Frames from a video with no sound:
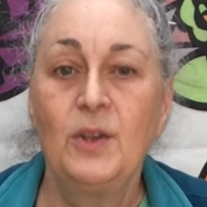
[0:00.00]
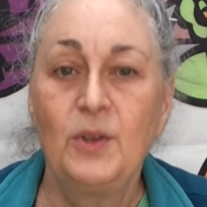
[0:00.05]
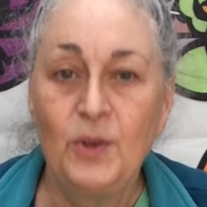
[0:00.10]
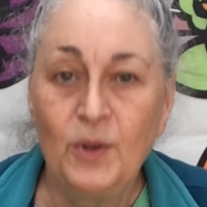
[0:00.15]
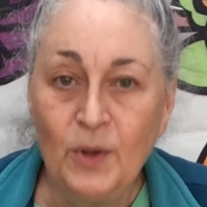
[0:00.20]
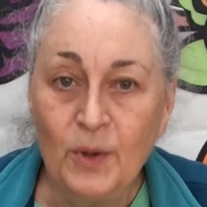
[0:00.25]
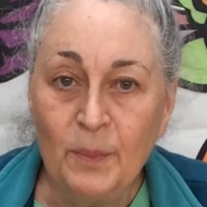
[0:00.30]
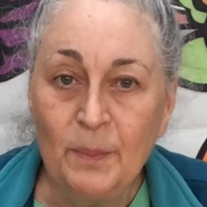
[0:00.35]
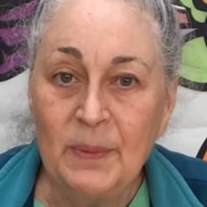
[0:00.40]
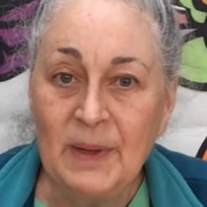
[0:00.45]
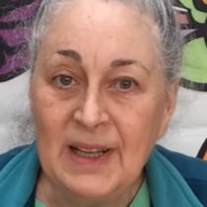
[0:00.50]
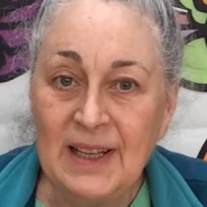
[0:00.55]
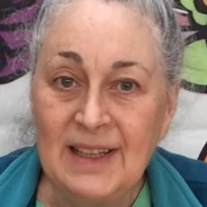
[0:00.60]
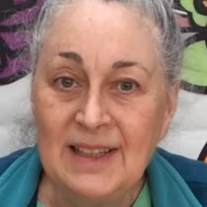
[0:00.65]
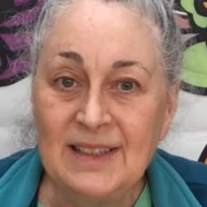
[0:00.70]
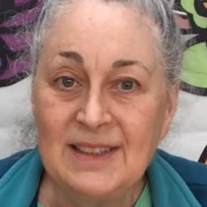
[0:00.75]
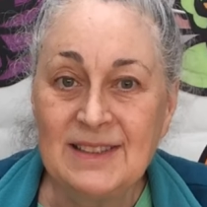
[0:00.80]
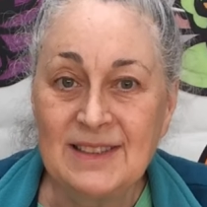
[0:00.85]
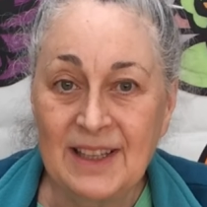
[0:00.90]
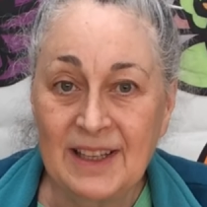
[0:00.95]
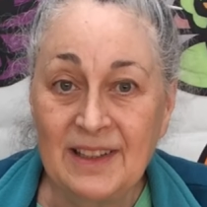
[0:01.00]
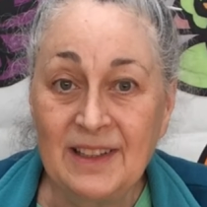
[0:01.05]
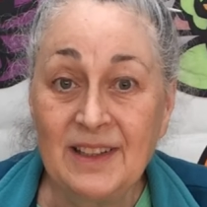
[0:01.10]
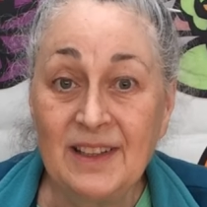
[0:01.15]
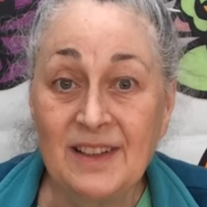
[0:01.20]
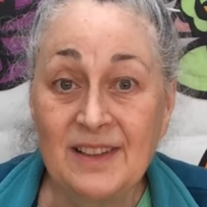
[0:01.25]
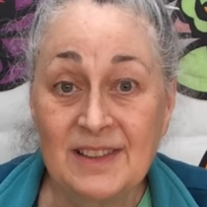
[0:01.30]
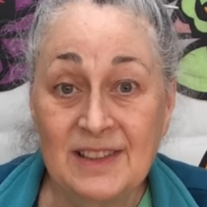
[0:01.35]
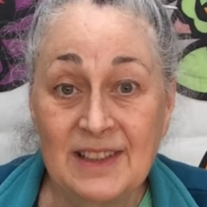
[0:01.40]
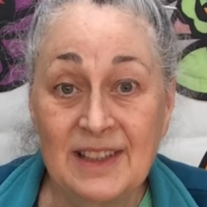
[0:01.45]
Do please send
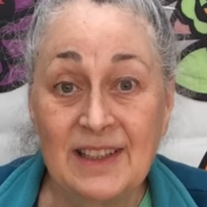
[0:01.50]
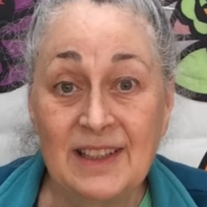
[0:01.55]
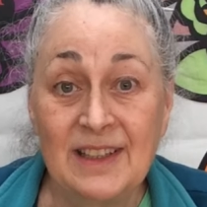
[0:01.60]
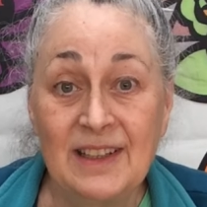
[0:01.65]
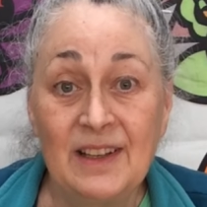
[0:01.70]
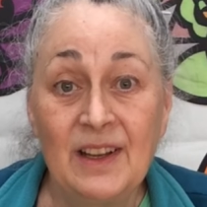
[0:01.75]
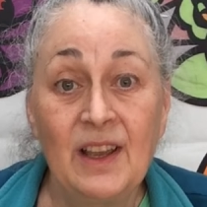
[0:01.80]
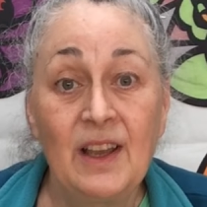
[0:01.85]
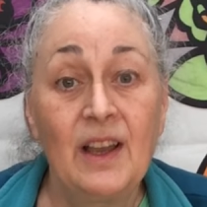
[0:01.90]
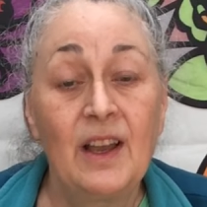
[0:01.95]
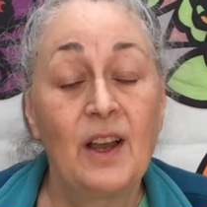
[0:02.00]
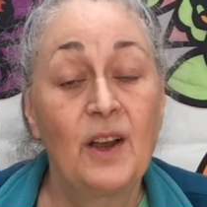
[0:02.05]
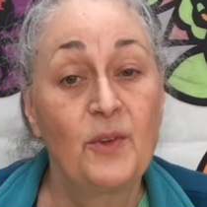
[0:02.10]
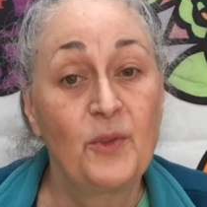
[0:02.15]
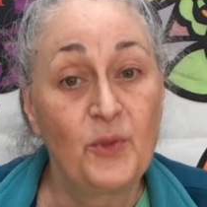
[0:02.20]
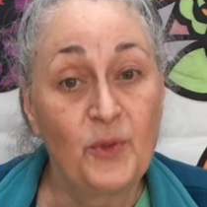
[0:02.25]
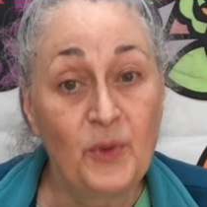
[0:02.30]
us in a